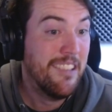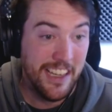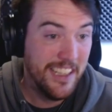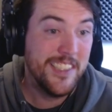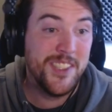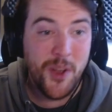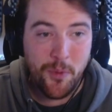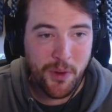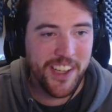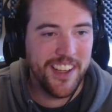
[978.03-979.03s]

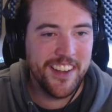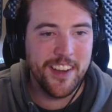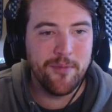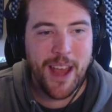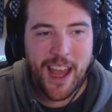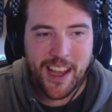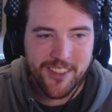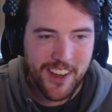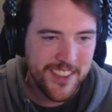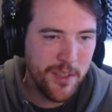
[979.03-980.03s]
Superconducting mag
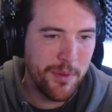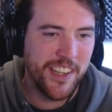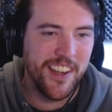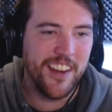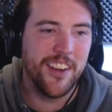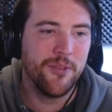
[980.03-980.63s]
rail, superconducting